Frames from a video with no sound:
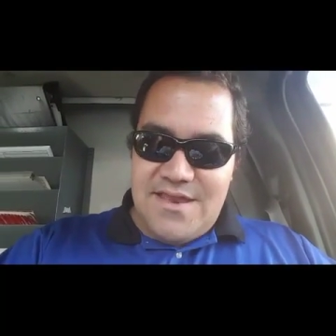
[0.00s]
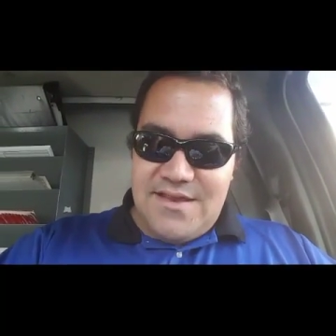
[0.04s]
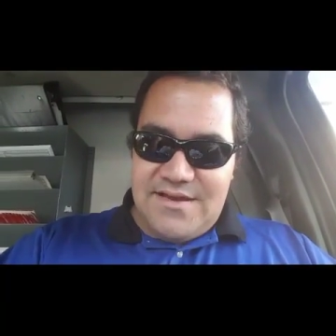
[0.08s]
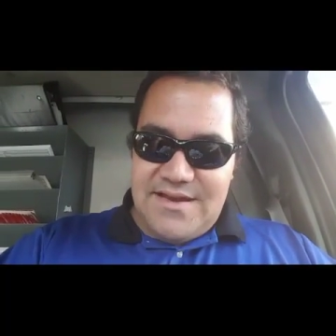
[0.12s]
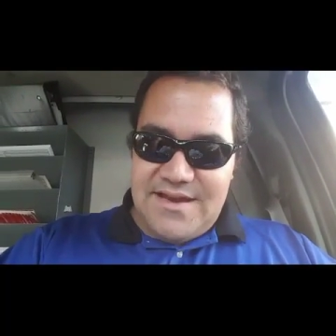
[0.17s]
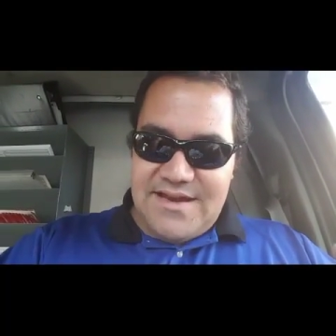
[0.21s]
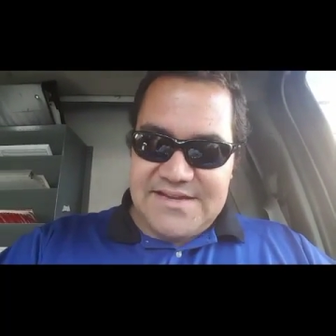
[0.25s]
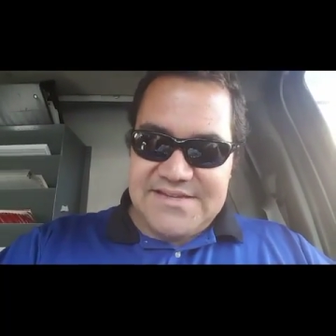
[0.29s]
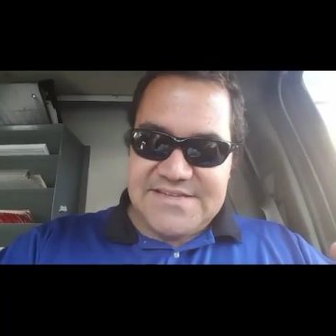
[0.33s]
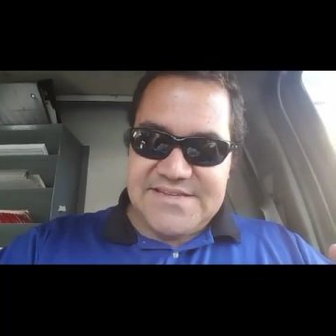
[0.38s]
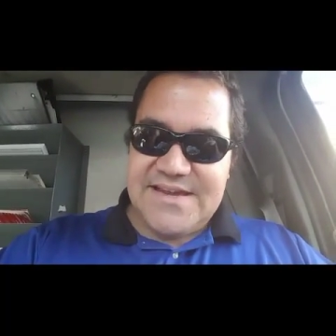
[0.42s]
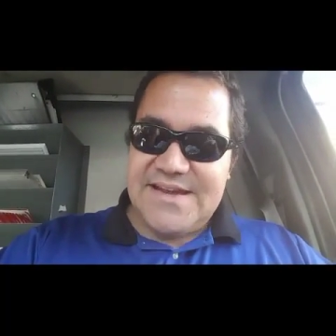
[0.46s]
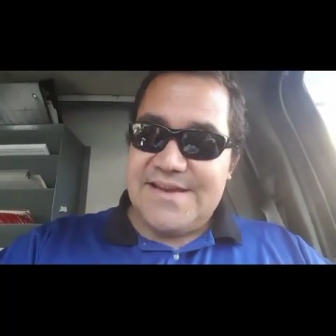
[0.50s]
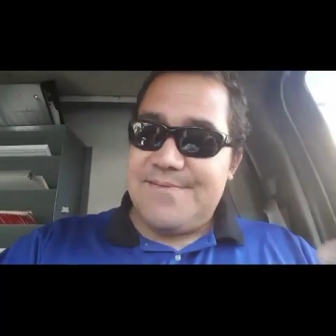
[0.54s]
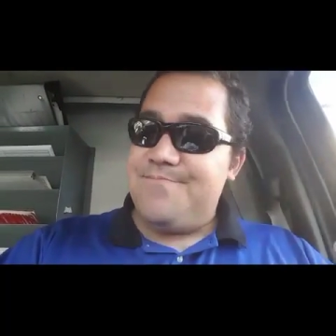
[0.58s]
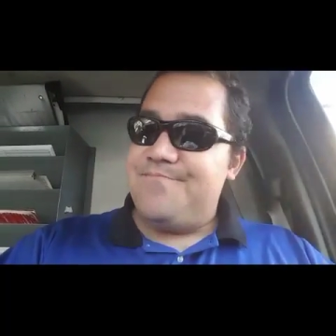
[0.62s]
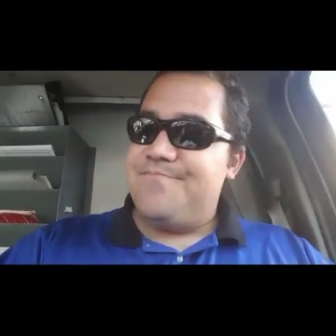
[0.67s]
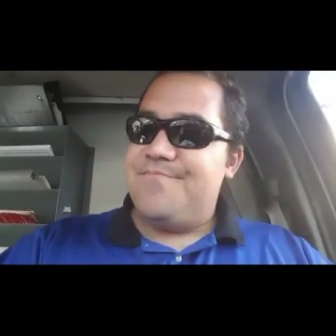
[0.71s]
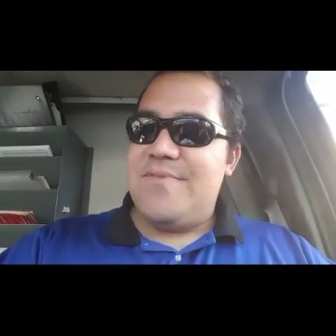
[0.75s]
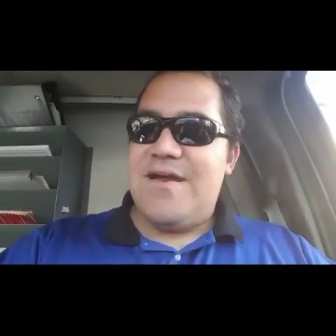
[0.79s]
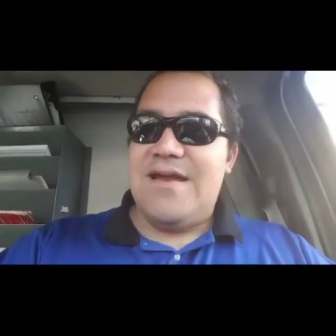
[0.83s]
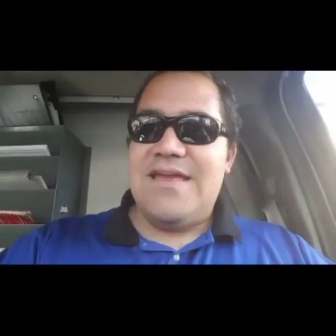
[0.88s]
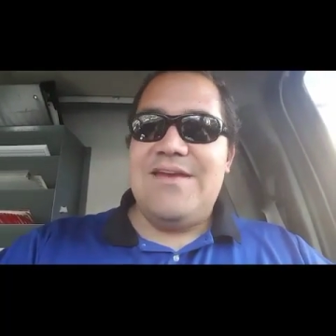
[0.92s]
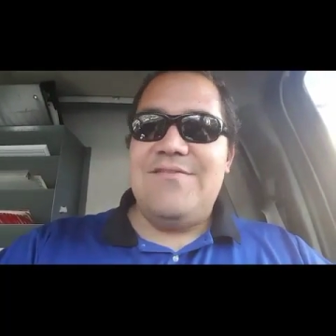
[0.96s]
Like I said,
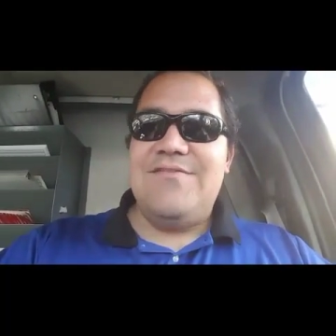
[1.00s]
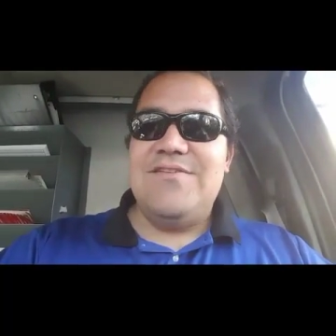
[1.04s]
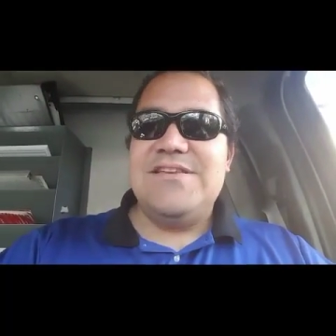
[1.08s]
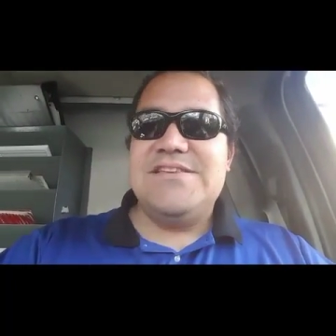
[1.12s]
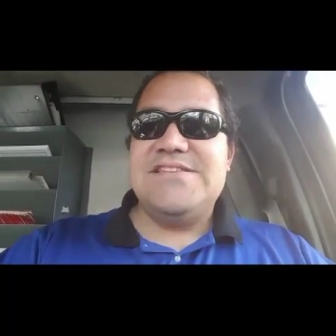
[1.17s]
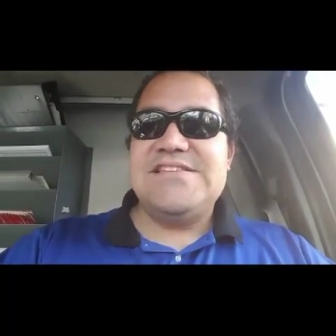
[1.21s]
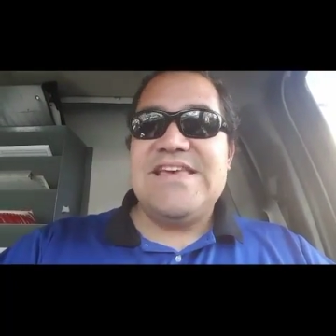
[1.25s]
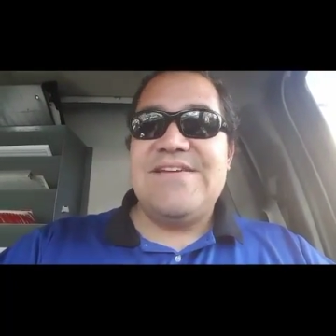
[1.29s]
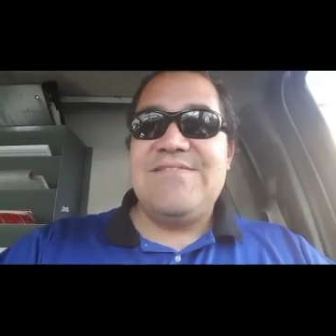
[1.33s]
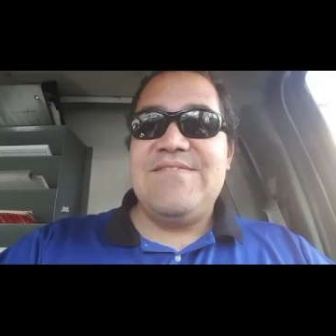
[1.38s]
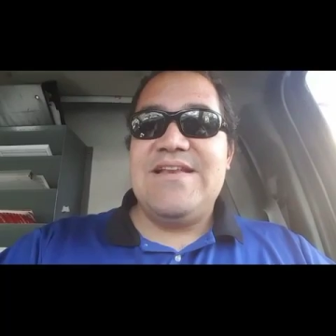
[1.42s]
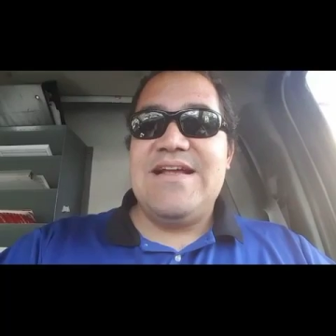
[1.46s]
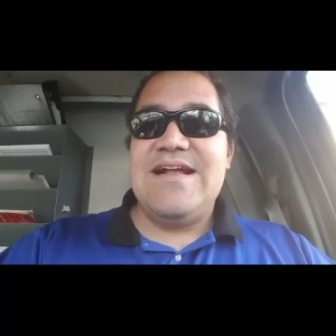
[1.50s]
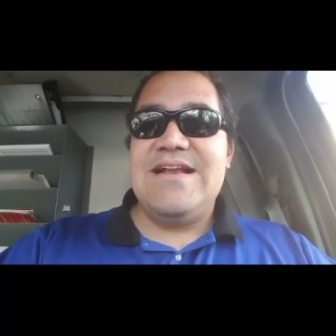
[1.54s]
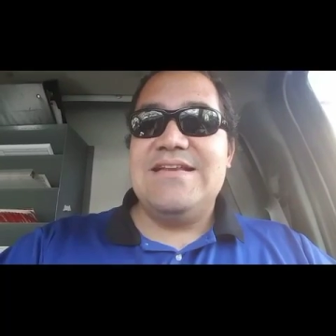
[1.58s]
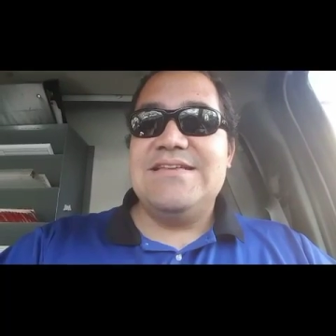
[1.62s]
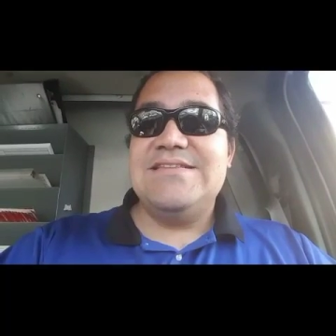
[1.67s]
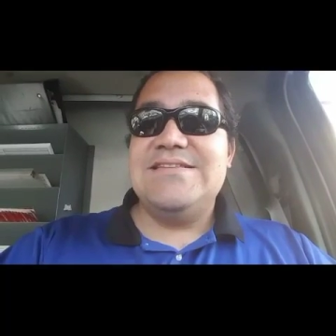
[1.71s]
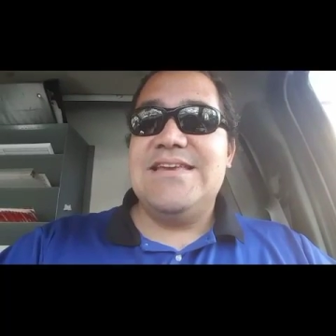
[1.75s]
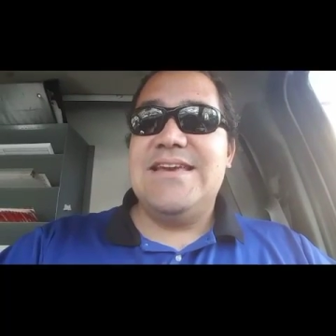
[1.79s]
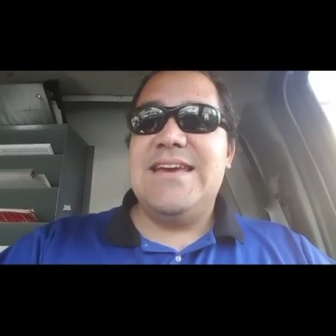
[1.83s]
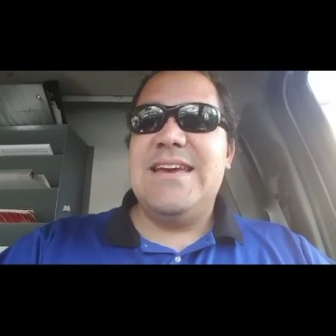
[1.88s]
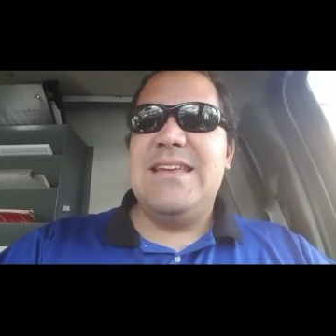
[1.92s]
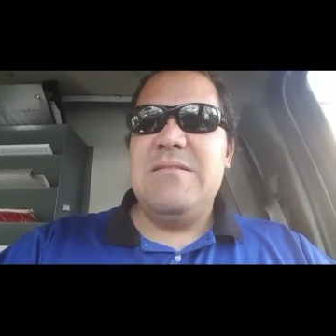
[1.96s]
I give it a 7 out
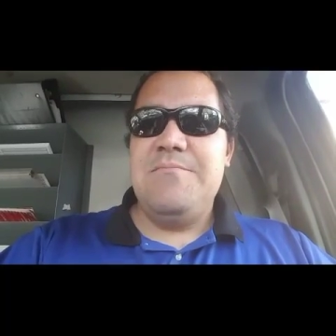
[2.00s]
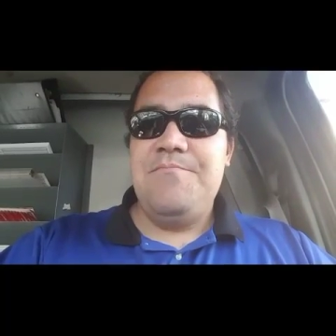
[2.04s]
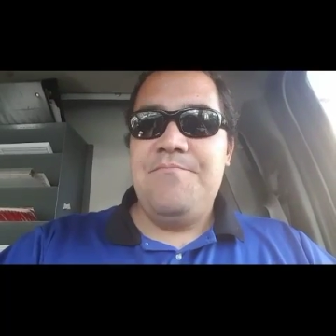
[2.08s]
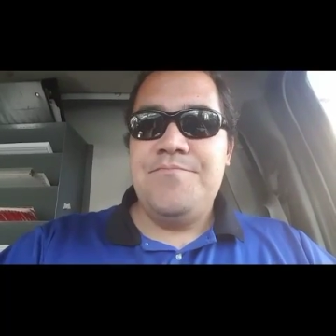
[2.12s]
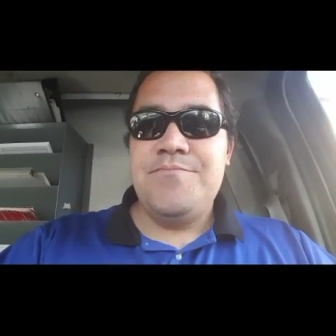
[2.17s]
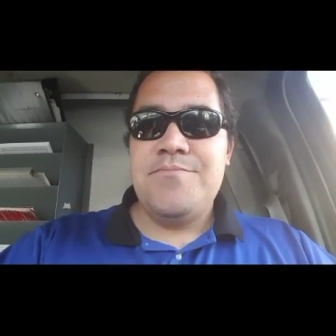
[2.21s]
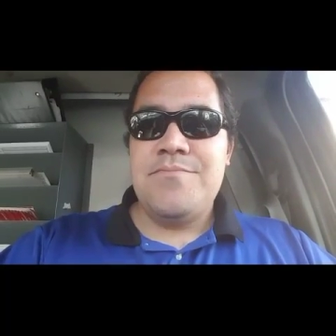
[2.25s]
of 10.